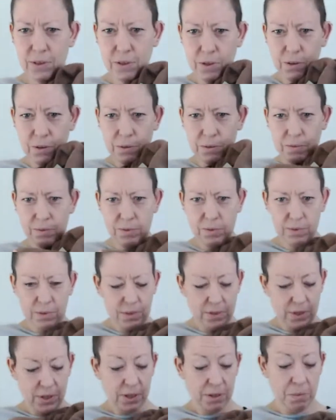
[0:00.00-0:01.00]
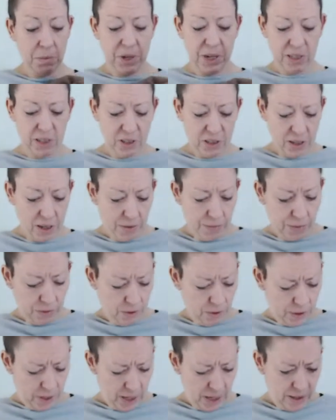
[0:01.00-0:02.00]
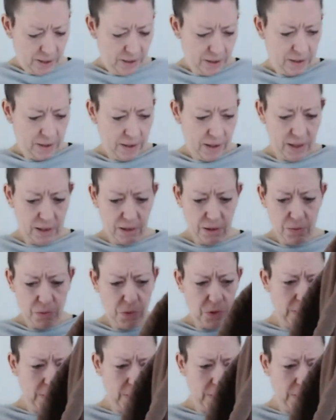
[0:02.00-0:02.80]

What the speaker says: got, I mean, I just love all of this. I don't know